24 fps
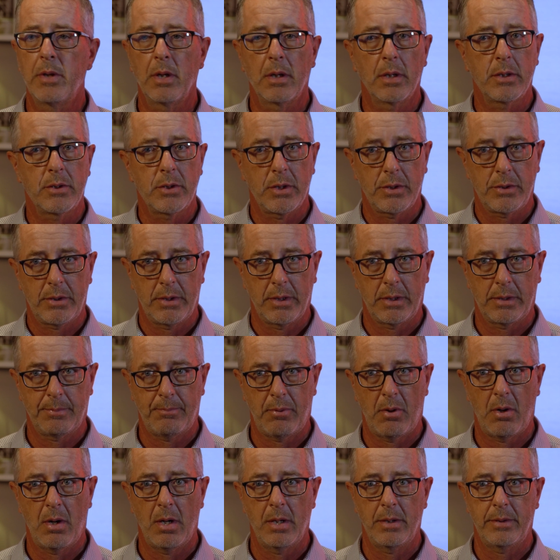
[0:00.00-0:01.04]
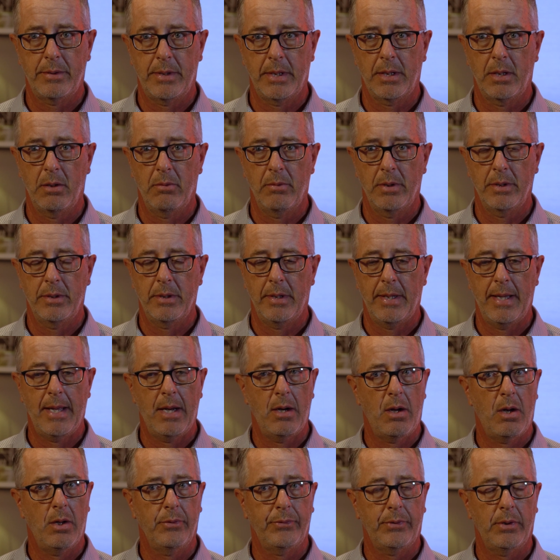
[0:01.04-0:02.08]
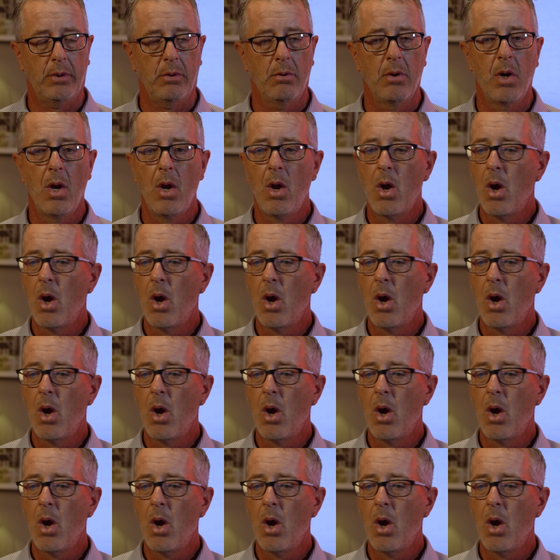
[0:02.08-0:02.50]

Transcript: the logistics parts that go into that also